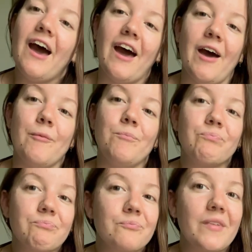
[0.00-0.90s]
And
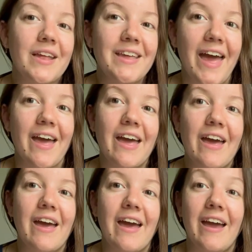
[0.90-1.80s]
yeah,
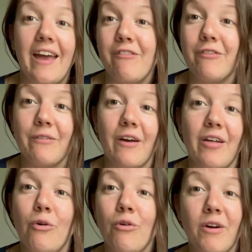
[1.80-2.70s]
if
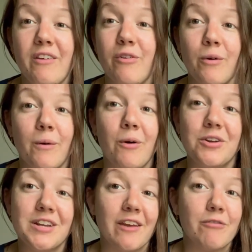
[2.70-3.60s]
you're
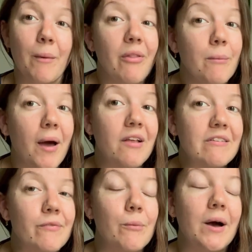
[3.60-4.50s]
watching it from other parts
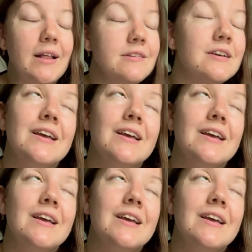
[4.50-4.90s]
of the world.